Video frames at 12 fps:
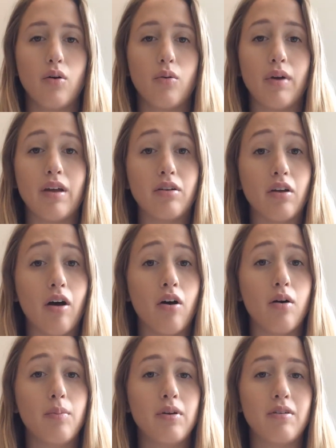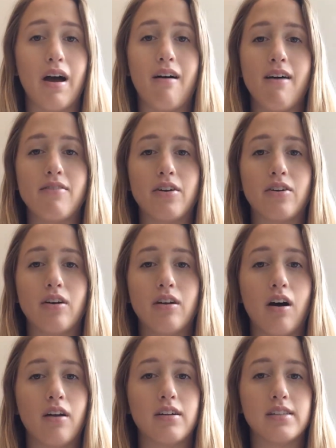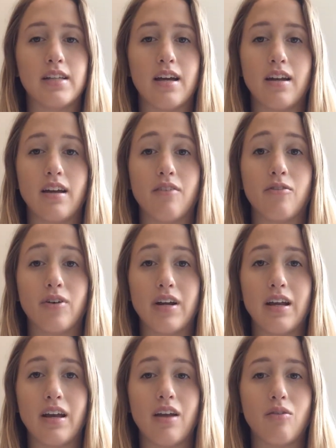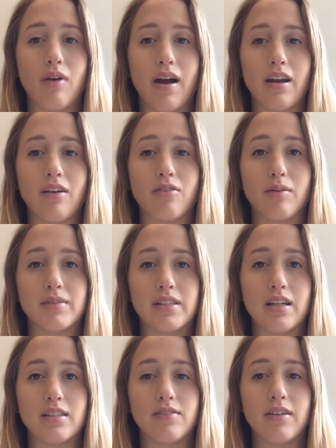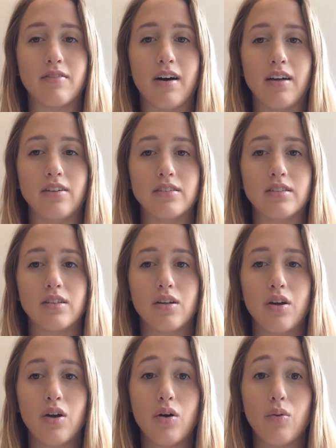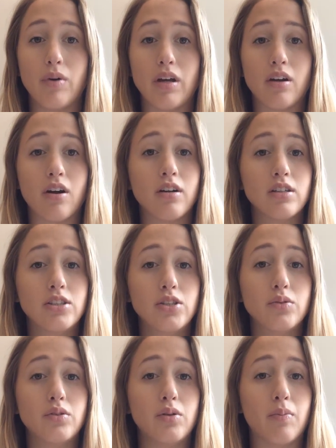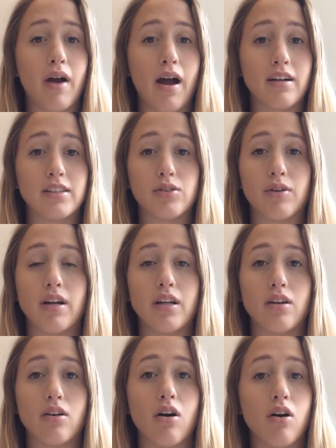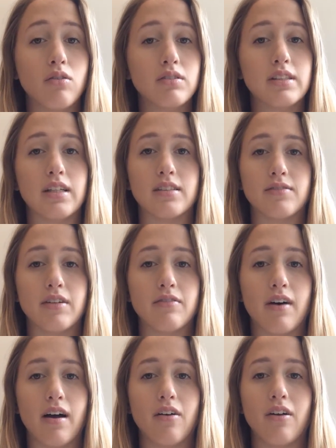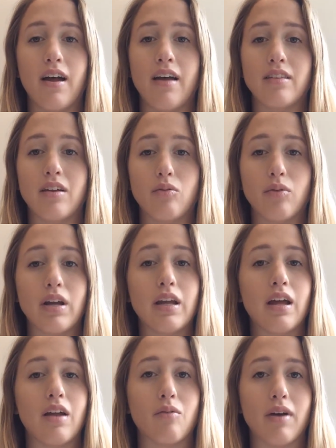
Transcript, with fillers: We hope you now have a good understanding of reading and writing from CSV files. We encourage you to practice creating your own CSV file and then read and